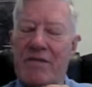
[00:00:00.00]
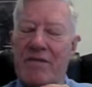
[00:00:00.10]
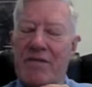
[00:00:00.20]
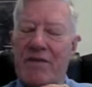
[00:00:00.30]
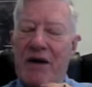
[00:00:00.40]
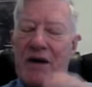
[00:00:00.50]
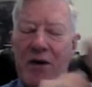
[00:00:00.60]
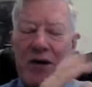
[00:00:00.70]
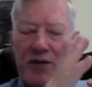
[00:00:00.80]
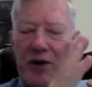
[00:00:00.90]
I
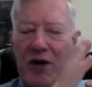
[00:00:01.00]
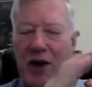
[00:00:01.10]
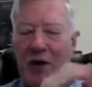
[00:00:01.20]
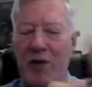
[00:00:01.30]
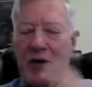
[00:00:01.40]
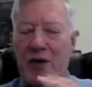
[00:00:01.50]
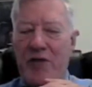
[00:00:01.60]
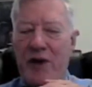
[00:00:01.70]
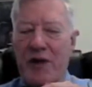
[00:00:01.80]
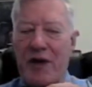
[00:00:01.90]
always felt like we could have
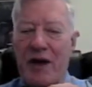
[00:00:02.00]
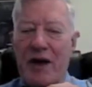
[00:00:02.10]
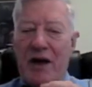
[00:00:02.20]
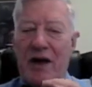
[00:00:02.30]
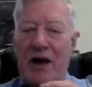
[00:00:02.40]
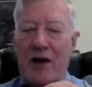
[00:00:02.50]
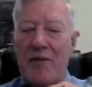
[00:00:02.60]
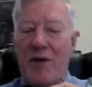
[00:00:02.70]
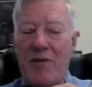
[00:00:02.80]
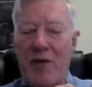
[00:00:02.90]
done a little
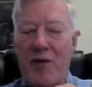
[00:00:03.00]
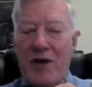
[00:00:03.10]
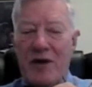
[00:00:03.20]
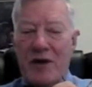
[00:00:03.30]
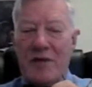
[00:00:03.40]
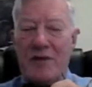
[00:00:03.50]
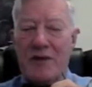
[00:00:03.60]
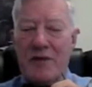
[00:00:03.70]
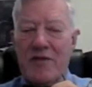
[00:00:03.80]
bit more in terms of